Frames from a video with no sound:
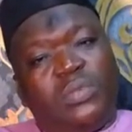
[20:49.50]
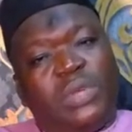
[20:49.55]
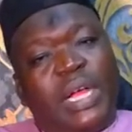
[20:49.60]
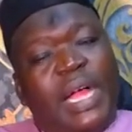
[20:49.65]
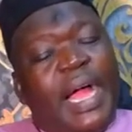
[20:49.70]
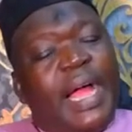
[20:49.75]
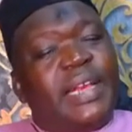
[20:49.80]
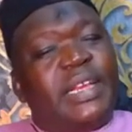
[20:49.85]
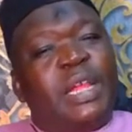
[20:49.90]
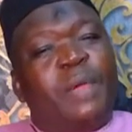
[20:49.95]

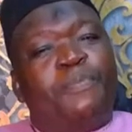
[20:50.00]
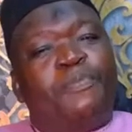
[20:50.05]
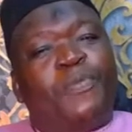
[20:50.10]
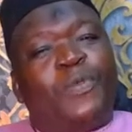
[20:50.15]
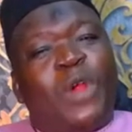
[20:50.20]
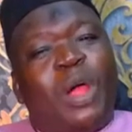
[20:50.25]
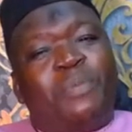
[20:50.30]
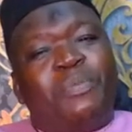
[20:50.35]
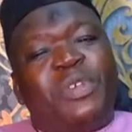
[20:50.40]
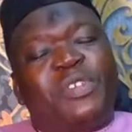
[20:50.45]
and they
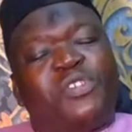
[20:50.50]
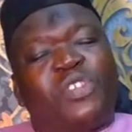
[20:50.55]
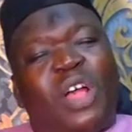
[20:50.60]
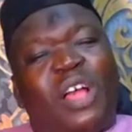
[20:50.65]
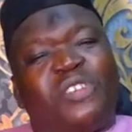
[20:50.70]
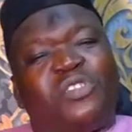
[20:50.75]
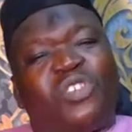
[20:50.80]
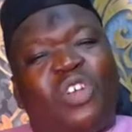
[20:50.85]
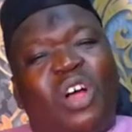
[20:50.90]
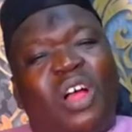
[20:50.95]
promise
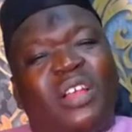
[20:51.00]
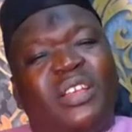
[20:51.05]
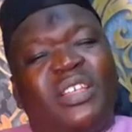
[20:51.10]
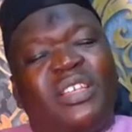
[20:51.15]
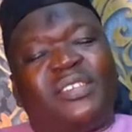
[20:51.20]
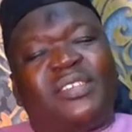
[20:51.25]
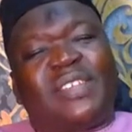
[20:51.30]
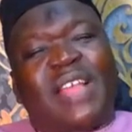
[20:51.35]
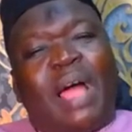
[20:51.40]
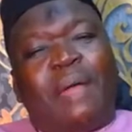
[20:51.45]
us all
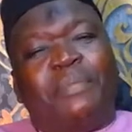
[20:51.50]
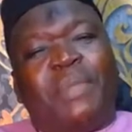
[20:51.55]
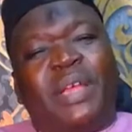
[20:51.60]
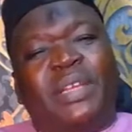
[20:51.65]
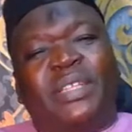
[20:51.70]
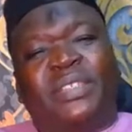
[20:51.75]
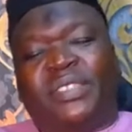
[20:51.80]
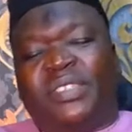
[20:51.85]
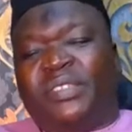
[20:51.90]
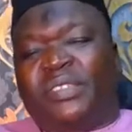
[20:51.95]
these
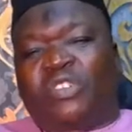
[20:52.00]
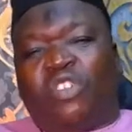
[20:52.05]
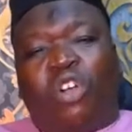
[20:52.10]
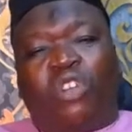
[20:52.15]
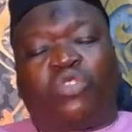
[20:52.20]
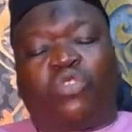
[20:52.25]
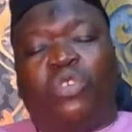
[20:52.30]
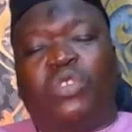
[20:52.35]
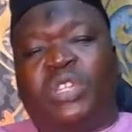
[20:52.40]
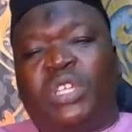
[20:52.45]
amenities kan to